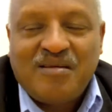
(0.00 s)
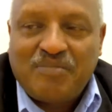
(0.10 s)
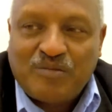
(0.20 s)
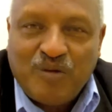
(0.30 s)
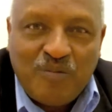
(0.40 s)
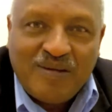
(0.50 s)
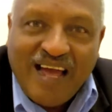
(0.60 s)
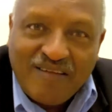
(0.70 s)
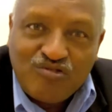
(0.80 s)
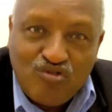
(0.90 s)
But people
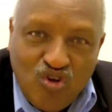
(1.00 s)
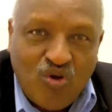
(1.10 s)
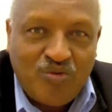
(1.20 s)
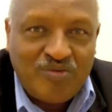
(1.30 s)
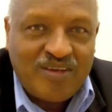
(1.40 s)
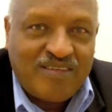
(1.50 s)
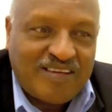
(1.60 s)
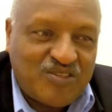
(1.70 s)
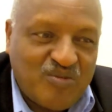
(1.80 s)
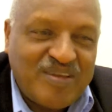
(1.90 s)
have to know
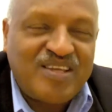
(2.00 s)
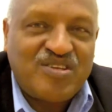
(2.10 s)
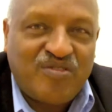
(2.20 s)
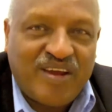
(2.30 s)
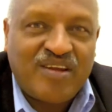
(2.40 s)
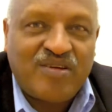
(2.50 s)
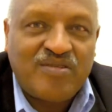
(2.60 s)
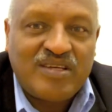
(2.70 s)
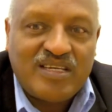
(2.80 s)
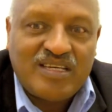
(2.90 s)
that community
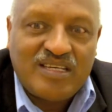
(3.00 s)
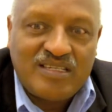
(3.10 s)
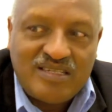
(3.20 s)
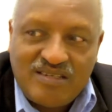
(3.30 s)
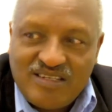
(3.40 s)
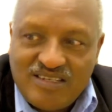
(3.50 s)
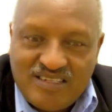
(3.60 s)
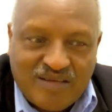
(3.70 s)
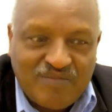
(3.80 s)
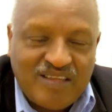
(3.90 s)
radio is
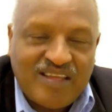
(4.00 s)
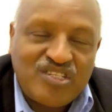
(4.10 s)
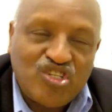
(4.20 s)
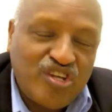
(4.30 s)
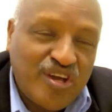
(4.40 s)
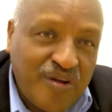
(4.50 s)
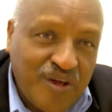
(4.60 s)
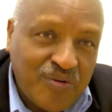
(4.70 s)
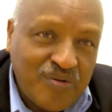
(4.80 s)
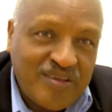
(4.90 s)
something that's near
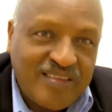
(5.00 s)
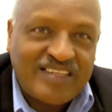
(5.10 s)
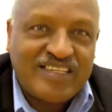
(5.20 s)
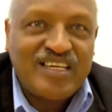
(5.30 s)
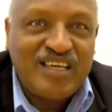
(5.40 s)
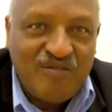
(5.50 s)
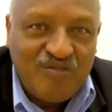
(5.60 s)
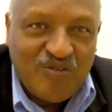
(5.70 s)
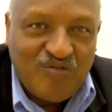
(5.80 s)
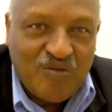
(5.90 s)
you, that can give
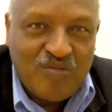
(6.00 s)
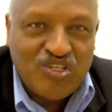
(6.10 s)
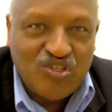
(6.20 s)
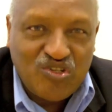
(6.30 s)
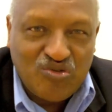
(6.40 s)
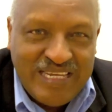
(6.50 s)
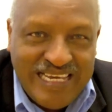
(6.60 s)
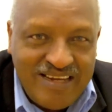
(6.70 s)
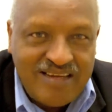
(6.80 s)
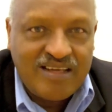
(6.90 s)
you information you
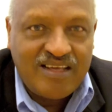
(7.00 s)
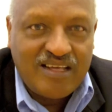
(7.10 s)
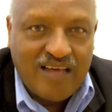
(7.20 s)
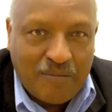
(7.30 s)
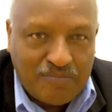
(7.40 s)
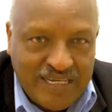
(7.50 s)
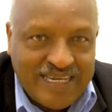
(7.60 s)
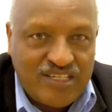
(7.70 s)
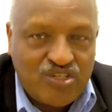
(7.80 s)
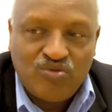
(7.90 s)
need,
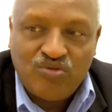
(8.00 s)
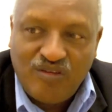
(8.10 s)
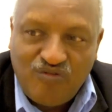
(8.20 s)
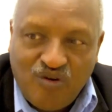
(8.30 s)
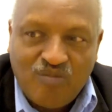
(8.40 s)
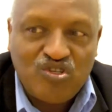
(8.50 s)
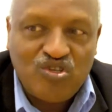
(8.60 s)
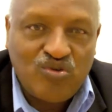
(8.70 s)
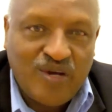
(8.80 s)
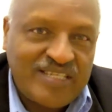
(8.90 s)
updates you, informs
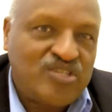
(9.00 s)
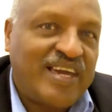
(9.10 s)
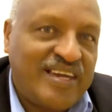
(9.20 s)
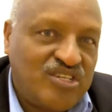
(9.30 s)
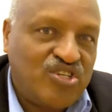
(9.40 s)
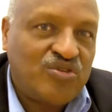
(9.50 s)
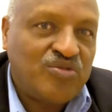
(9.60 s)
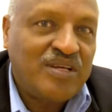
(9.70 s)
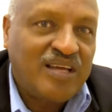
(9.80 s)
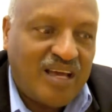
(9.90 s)
you, educates
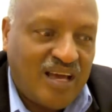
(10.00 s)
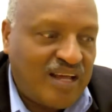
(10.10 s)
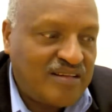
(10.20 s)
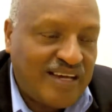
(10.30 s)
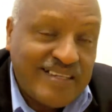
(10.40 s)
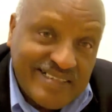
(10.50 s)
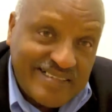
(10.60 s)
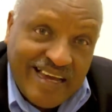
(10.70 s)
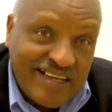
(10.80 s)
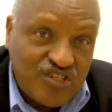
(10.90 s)
you, and
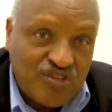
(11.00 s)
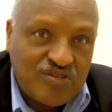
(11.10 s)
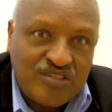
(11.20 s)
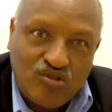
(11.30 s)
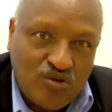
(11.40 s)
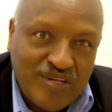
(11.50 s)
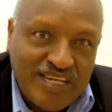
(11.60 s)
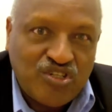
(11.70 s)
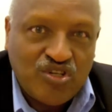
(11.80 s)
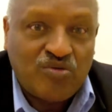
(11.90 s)
entertains you. It's so
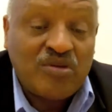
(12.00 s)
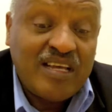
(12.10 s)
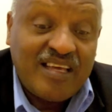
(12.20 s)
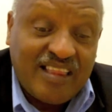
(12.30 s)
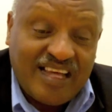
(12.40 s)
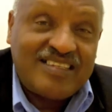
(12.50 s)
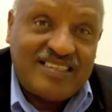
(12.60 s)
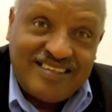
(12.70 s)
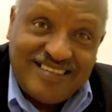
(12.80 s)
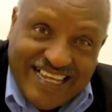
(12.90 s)
near to you. That
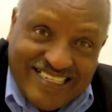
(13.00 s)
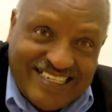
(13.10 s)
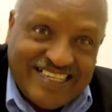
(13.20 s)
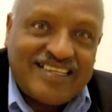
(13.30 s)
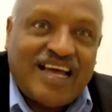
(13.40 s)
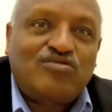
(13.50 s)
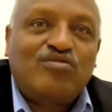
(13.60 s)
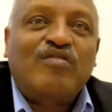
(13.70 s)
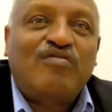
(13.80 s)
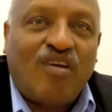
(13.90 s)
sense has
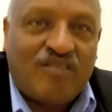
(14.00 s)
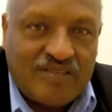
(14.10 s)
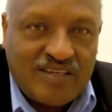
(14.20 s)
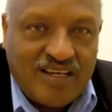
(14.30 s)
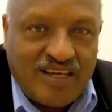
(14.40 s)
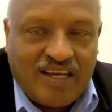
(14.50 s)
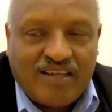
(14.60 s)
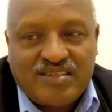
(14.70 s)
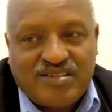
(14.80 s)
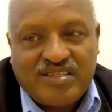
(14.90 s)
to evolve.
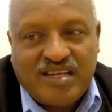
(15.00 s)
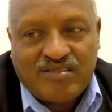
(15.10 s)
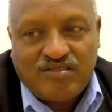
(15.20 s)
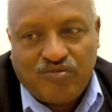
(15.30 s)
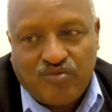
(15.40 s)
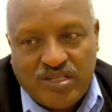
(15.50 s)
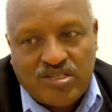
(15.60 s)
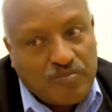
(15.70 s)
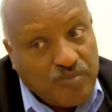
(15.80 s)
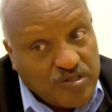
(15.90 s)
And as a result of
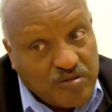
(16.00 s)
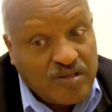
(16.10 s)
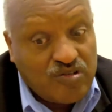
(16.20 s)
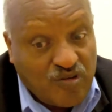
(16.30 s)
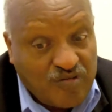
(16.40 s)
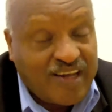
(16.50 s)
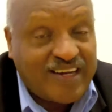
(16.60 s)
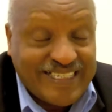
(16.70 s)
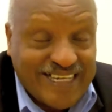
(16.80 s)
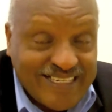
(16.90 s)
which, possibly so far
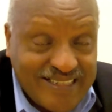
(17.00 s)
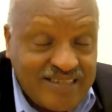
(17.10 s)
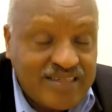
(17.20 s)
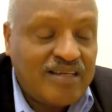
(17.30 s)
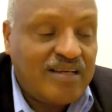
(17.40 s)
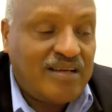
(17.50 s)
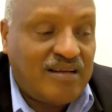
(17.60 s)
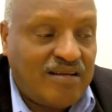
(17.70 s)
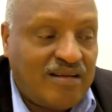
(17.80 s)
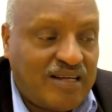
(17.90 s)
it hasn't,
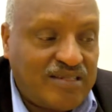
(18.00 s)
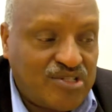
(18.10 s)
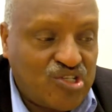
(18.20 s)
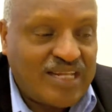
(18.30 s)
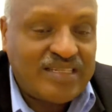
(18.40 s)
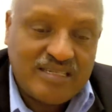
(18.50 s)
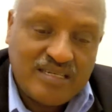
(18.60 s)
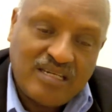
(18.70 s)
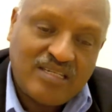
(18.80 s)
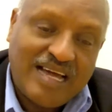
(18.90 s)
as a result,
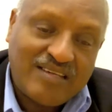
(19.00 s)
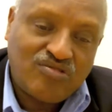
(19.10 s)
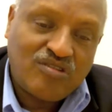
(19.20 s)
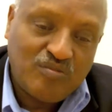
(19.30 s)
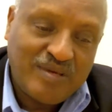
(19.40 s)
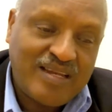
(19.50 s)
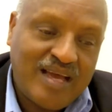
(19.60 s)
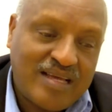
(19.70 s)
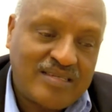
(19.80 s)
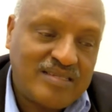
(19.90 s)
it has not
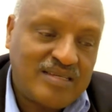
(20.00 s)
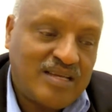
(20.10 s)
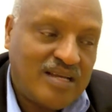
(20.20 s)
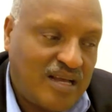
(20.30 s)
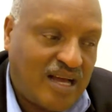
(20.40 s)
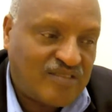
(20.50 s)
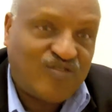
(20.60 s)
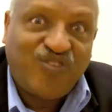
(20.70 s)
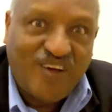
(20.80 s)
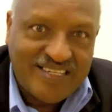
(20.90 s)
been as
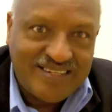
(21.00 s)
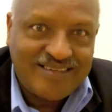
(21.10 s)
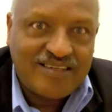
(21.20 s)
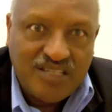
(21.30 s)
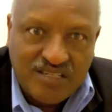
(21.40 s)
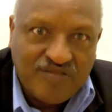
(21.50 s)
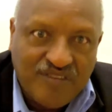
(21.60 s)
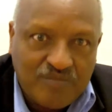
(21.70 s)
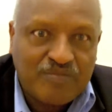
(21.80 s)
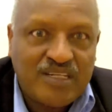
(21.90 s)
fast, its
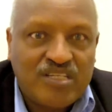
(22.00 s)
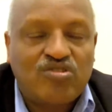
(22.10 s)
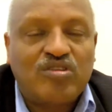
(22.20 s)
development has